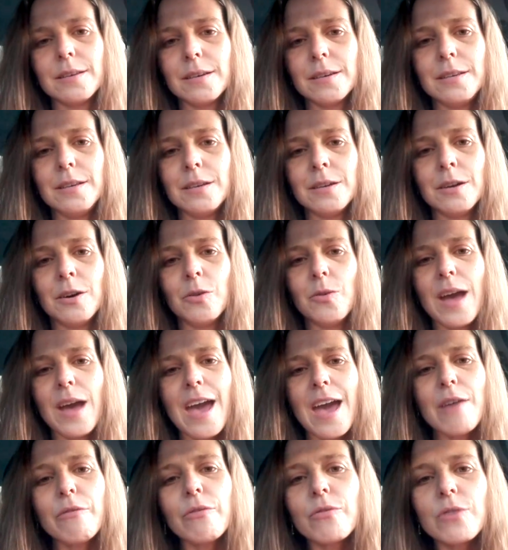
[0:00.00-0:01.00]
You know,
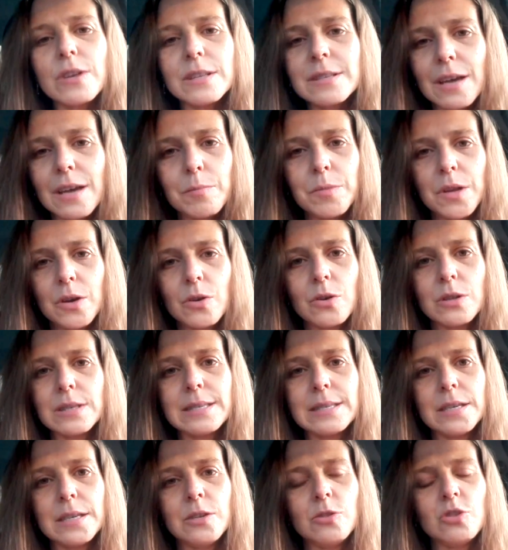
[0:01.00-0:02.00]
every time they're on
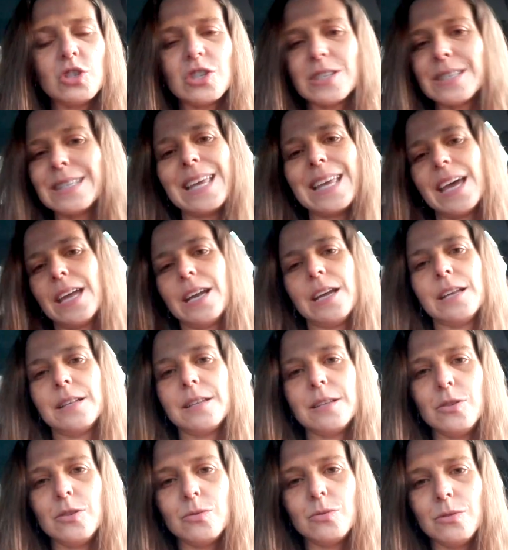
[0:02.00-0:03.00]
scene, you just get it.
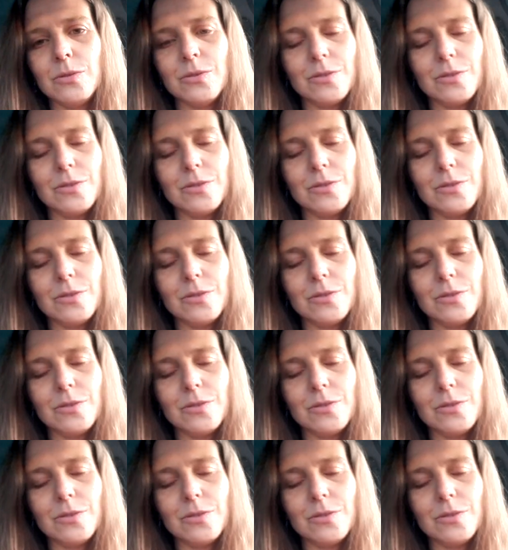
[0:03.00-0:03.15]
You